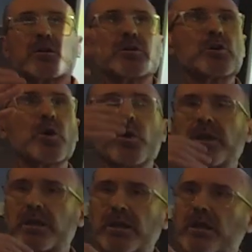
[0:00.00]

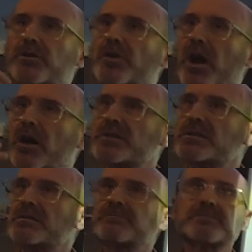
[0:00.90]
going
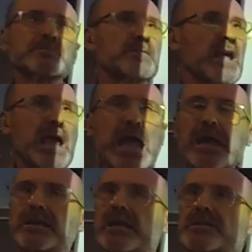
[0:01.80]
across
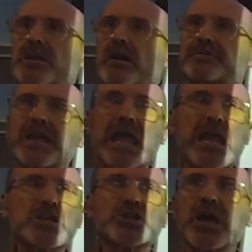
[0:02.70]
areas of
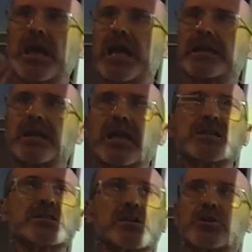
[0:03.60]
Asia and
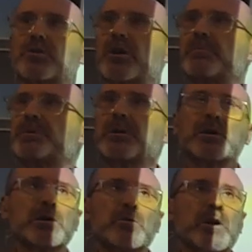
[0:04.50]
Eastern Europe
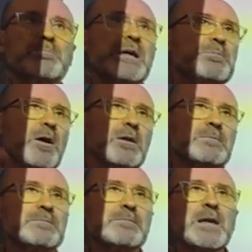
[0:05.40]
where
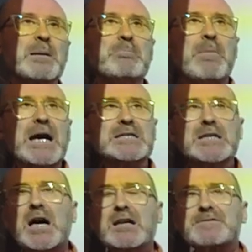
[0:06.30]
people might
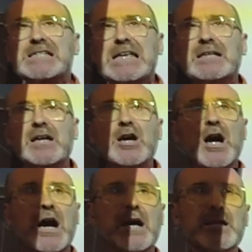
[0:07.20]
not have seen a
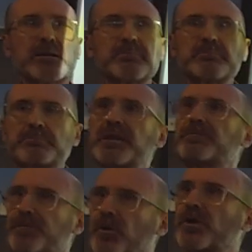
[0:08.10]
car
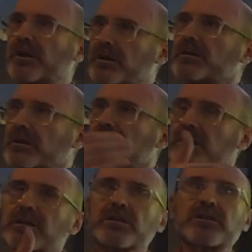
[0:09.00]
before
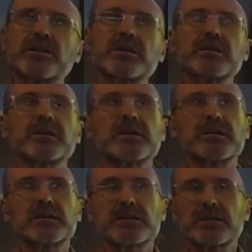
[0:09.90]
the
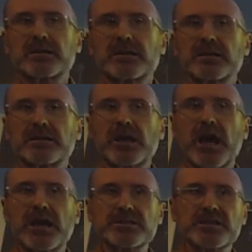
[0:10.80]
uh, cars